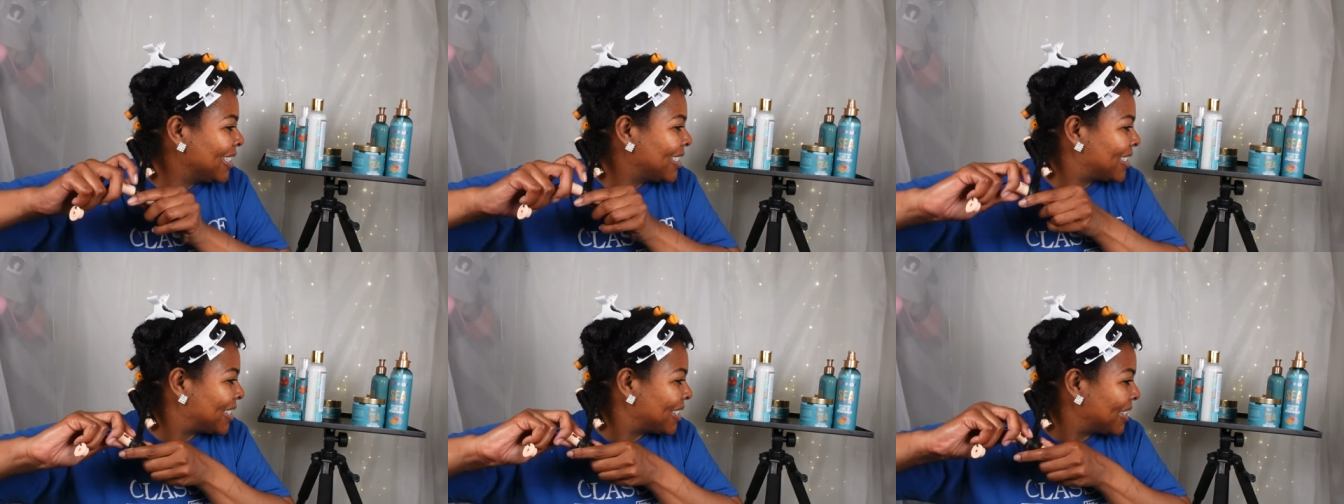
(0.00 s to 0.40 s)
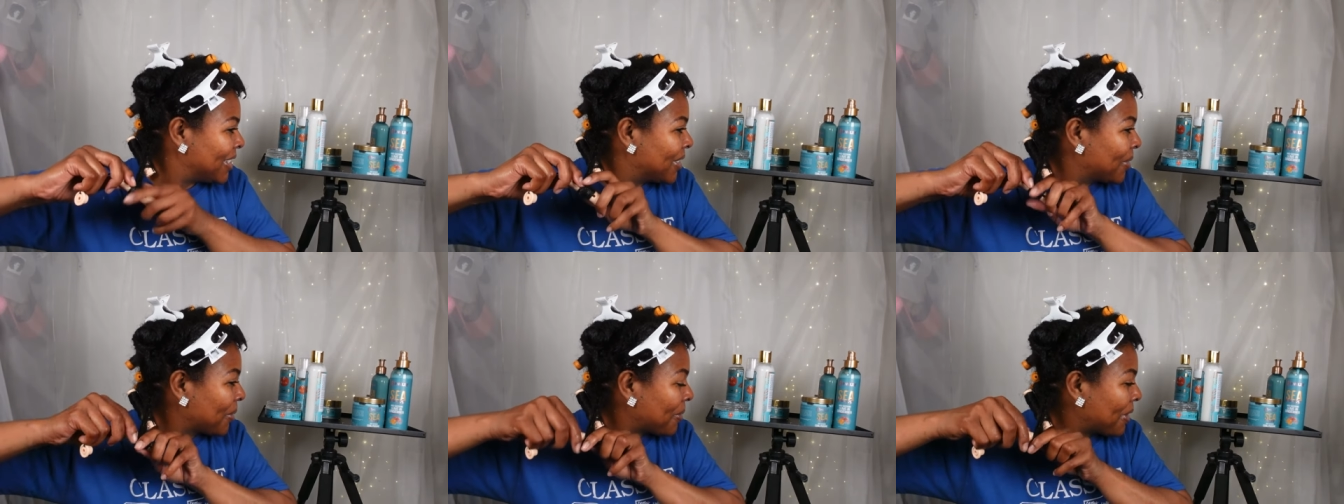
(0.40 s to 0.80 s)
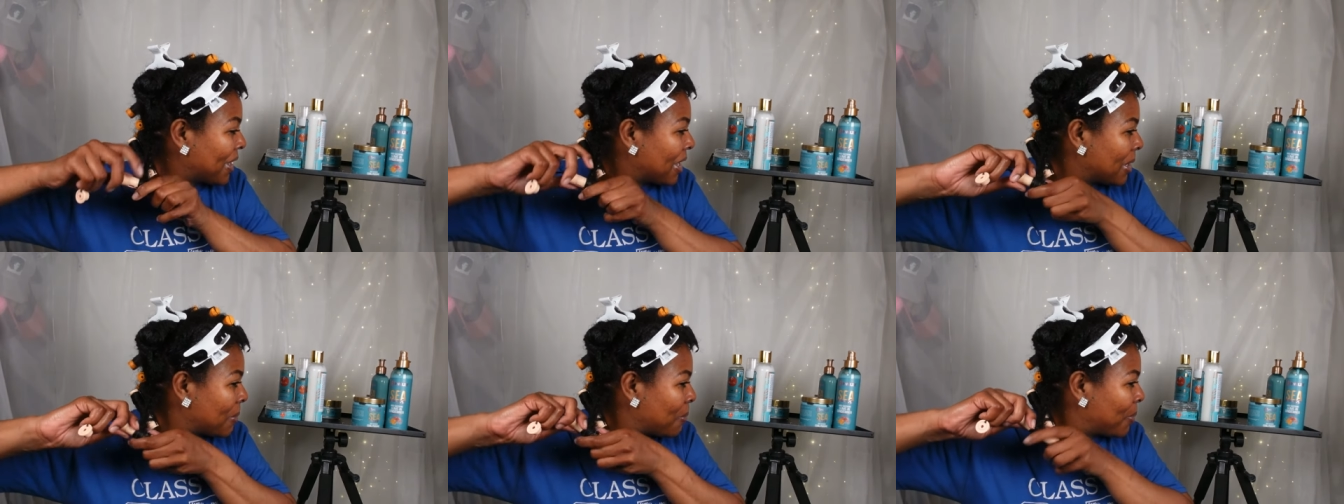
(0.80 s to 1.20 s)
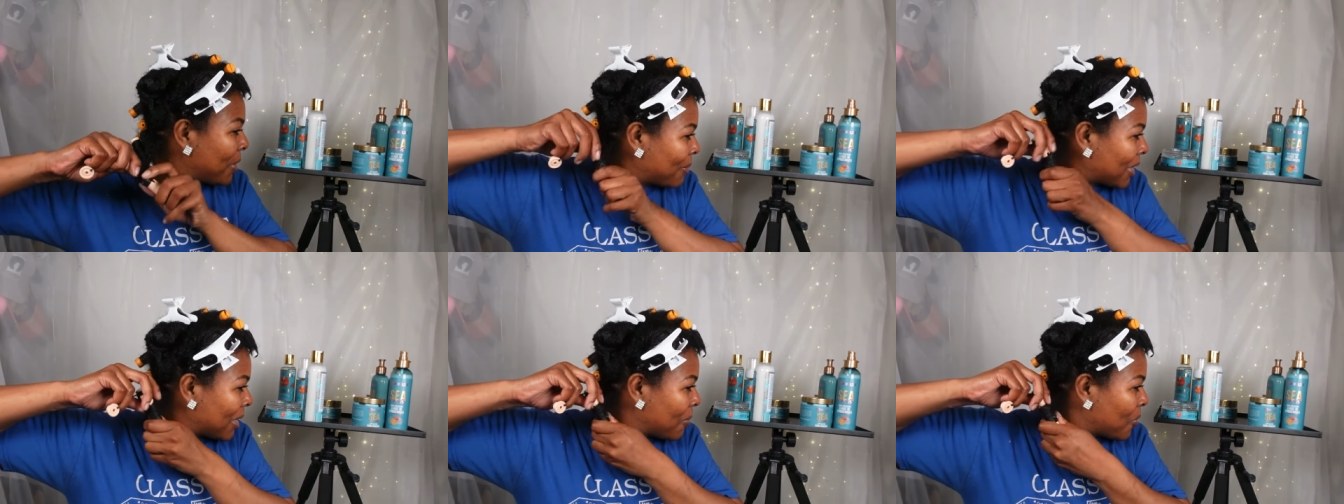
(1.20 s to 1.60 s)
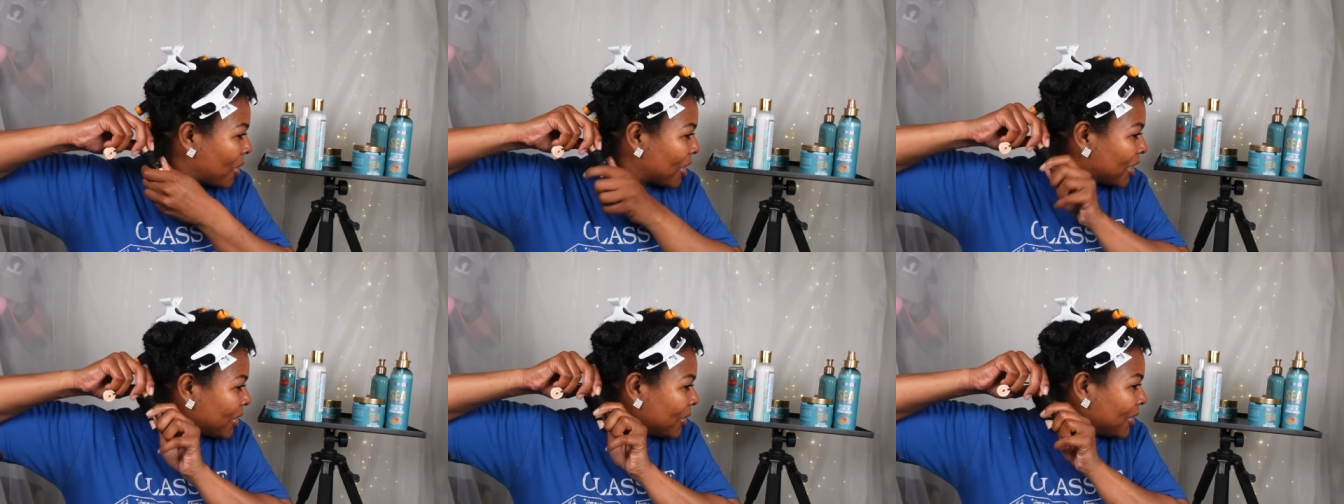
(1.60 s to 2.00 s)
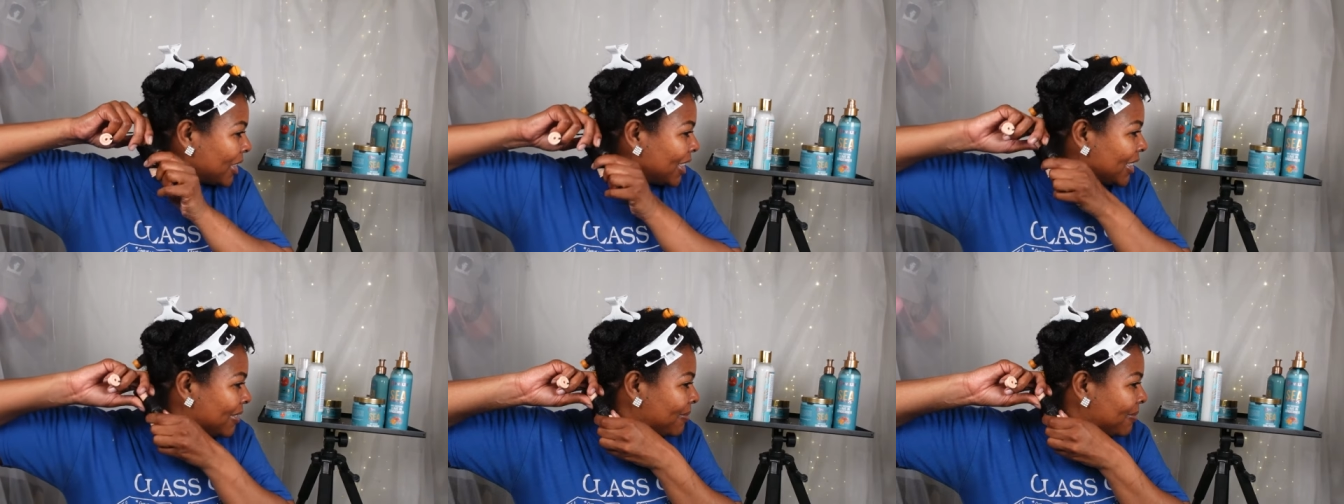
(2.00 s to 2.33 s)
to grip, but I'm working on it.